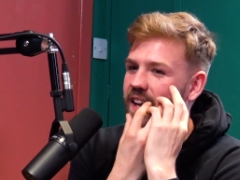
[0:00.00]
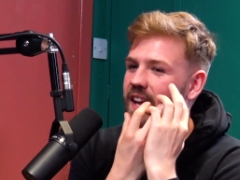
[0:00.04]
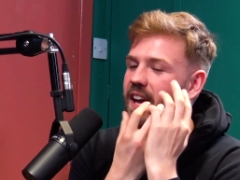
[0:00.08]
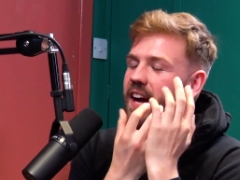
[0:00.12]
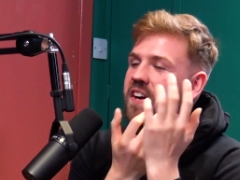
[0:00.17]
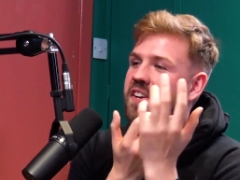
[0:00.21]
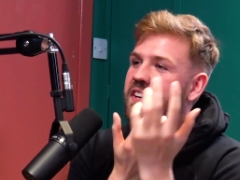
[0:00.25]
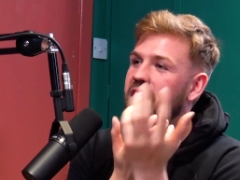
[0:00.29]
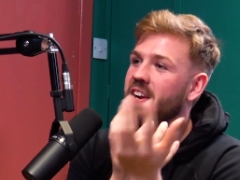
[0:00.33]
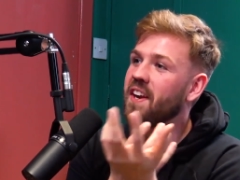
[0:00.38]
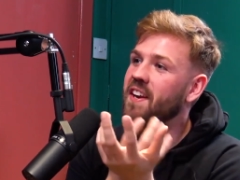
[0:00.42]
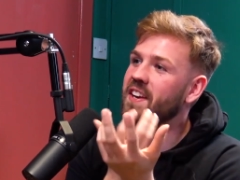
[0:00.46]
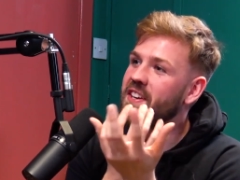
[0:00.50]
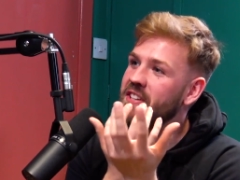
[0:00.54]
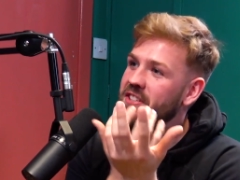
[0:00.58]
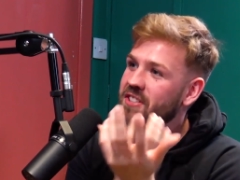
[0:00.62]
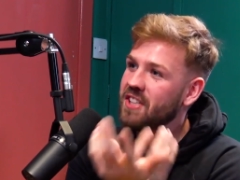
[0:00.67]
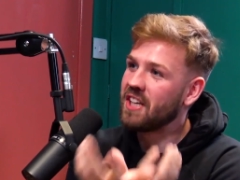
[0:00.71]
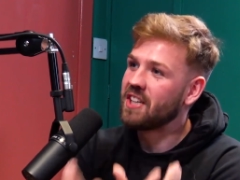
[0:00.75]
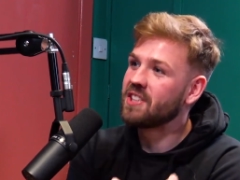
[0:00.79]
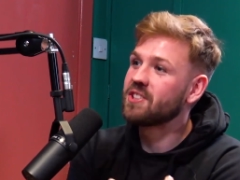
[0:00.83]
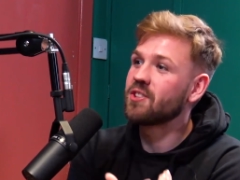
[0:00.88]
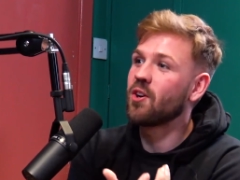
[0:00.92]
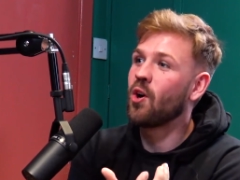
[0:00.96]
and then he
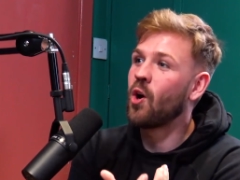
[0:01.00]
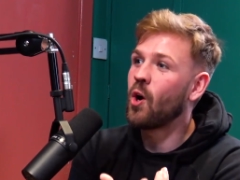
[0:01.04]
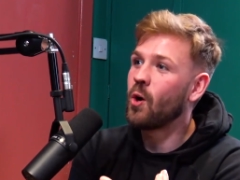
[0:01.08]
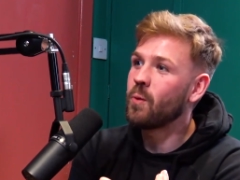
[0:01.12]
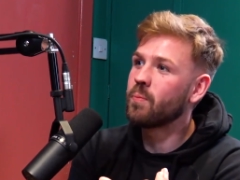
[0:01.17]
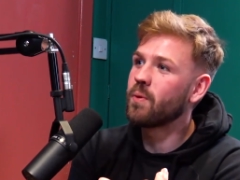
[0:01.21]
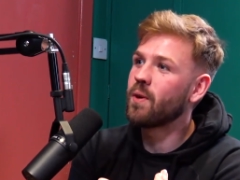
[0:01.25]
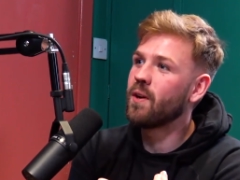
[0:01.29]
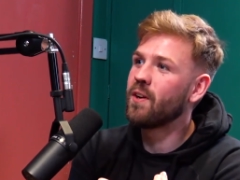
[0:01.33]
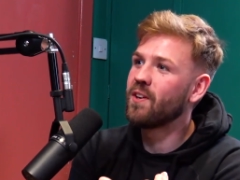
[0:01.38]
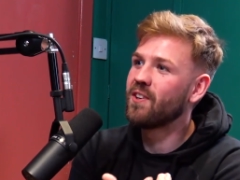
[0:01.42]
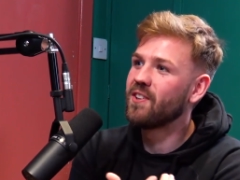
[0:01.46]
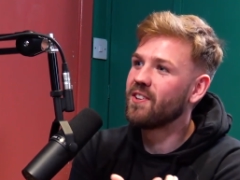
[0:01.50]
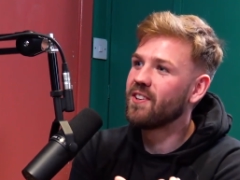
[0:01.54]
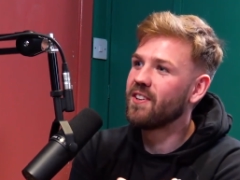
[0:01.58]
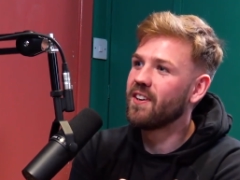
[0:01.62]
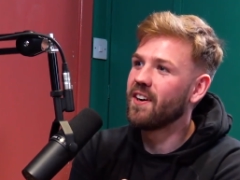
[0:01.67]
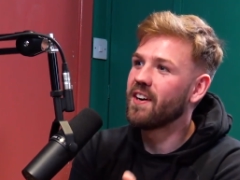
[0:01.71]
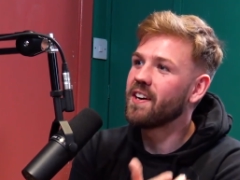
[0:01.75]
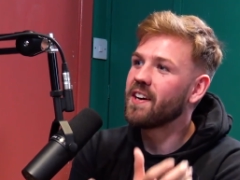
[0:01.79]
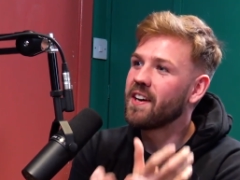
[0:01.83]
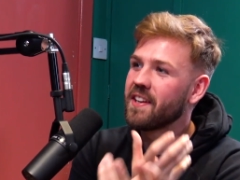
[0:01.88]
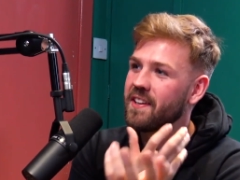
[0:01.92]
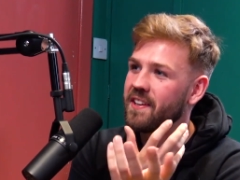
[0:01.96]
sings opera
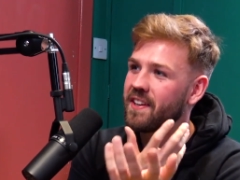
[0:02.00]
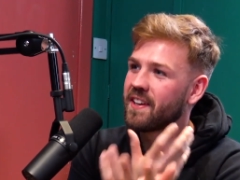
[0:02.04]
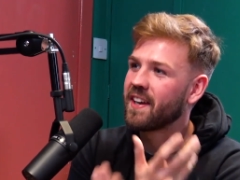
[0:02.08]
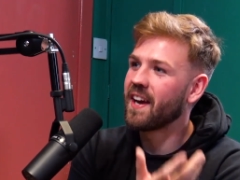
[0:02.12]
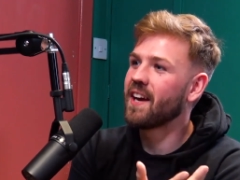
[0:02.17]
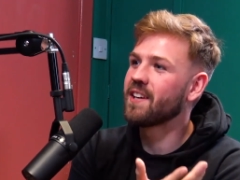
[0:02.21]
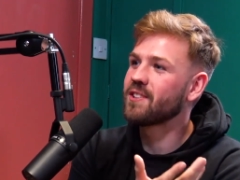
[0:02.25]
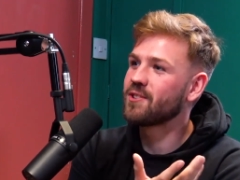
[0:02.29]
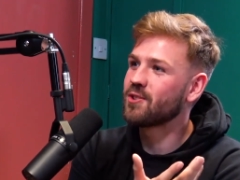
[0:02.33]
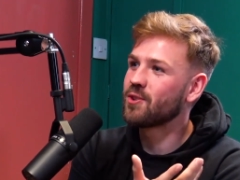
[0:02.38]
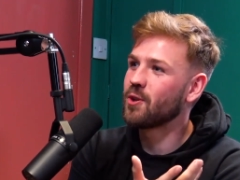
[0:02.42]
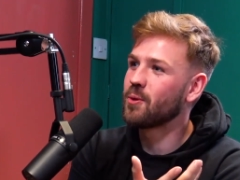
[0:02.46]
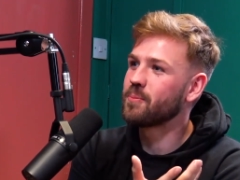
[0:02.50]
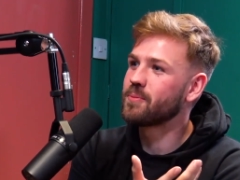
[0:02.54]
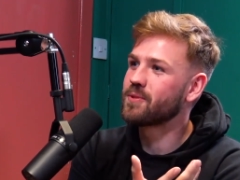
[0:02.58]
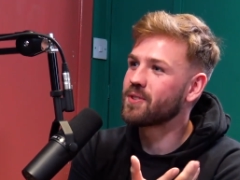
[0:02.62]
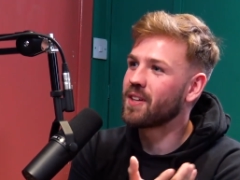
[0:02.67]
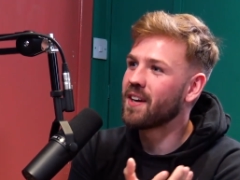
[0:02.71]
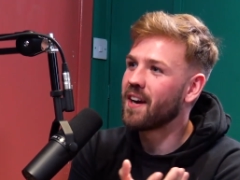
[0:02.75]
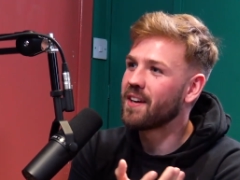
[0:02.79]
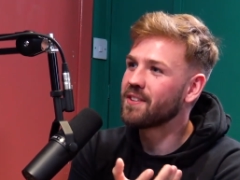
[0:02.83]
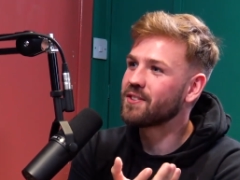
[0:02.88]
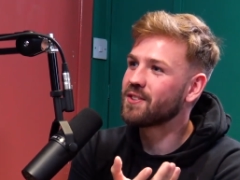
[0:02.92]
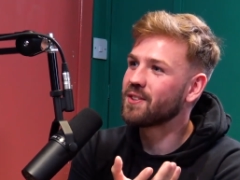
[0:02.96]
and the cat stops
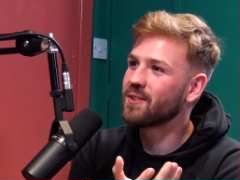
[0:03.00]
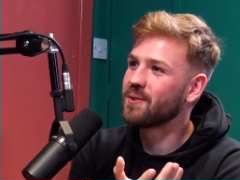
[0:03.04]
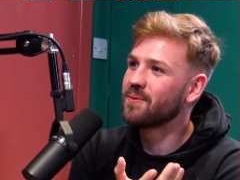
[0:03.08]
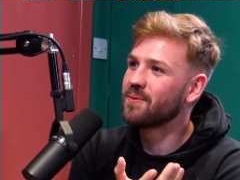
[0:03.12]
scratching him.